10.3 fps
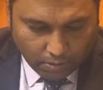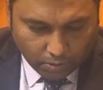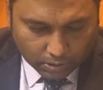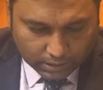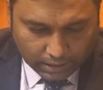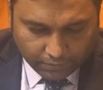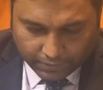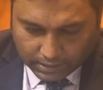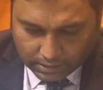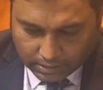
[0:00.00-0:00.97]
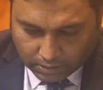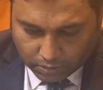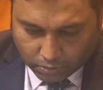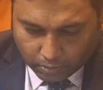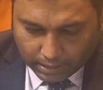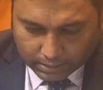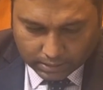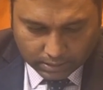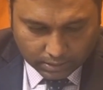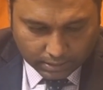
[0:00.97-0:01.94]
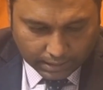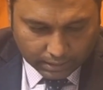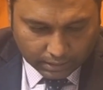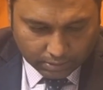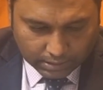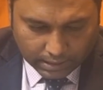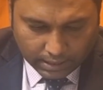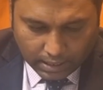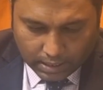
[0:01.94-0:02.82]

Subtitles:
hostel fees 2 lakhs 10,000,